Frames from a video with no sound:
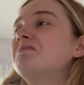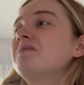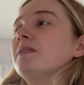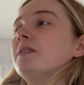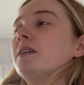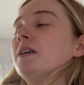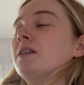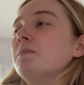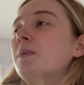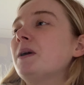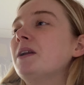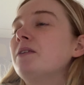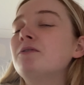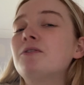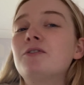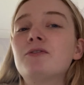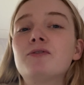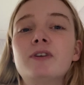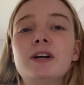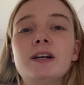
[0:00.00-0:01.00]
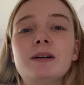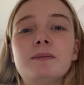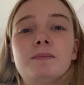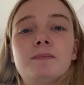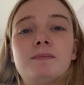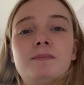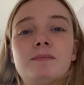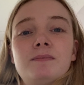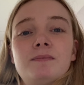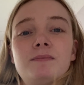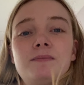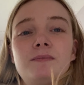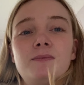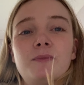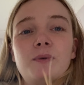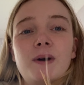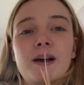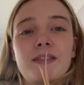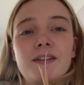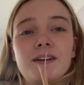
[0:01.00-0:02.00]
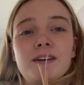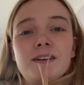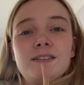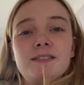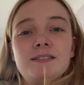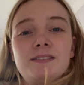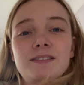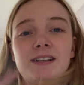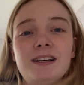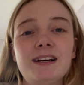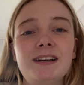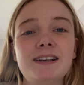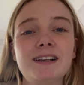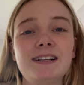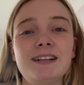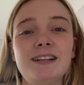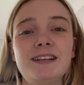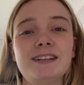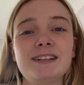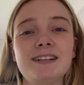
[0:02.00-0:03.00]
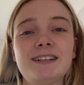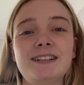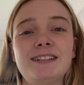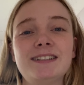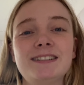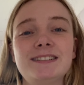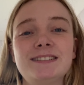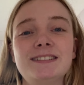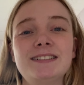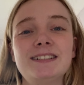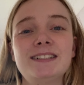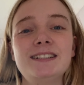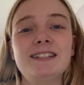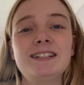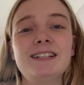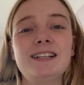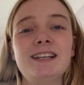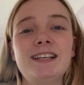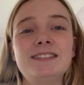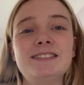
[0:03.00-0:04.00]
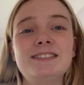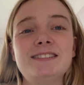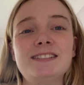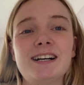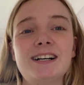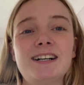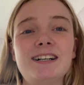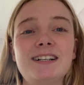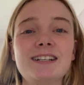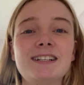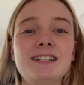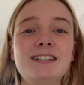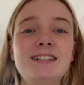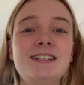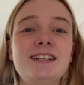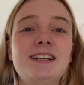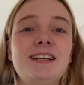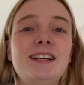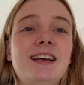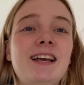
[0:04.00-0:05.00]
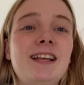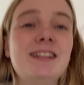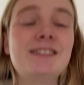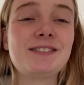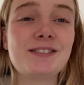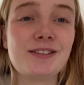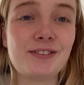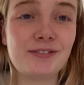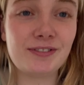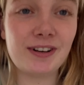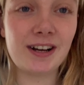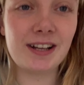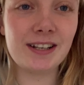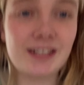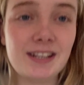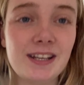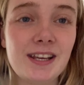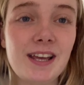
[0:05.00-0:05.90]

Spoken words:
it's been grim weather, like it's dark, it's not fun.